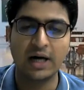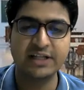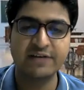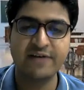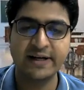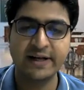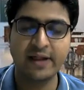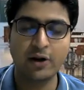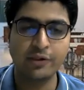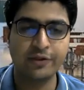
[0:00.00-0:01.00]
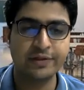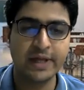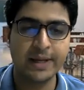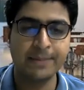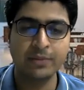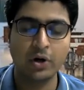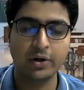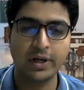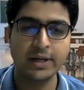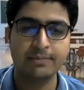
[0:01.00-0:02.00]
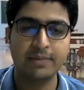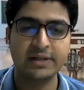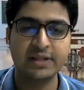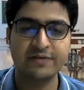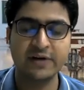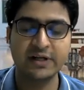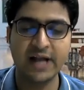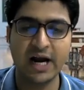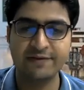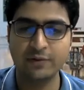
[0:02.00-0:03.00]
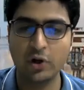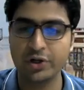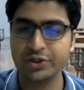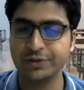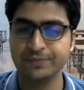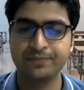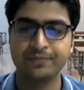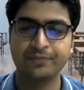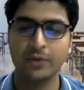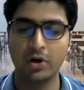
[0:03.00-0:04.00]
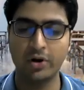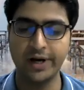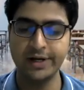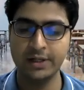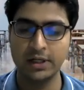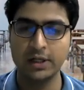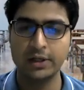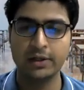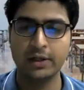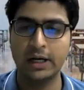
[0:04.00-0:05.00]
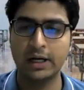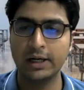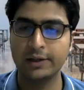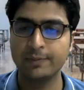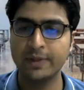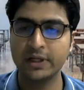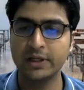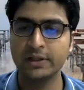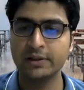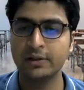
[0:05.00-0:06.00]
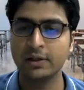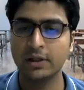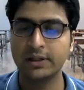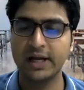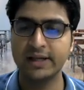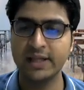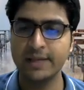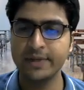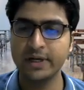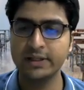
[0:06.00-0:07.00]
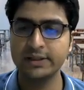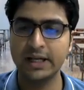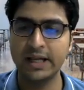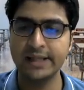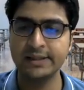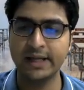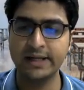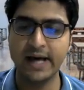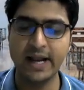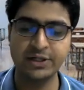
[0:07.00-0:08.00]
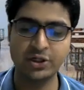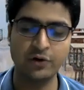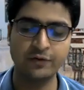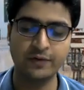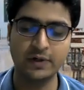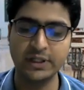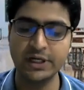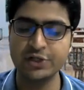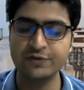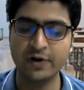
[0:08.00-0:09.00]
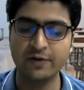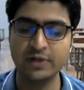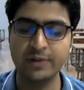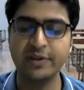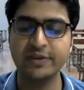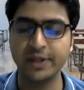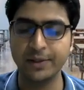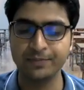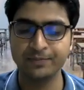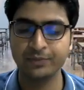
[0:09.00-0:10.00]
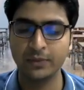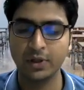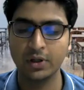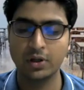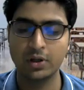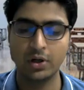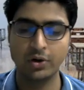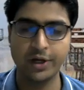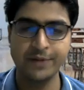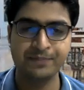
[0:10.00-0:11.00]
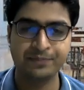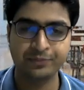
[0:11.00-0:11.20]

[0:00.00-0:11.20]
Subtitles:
Other vectors are also same, okay, but this one starts from the origin. All right. So because they are same because the length and direction of each one of them is same. Okay.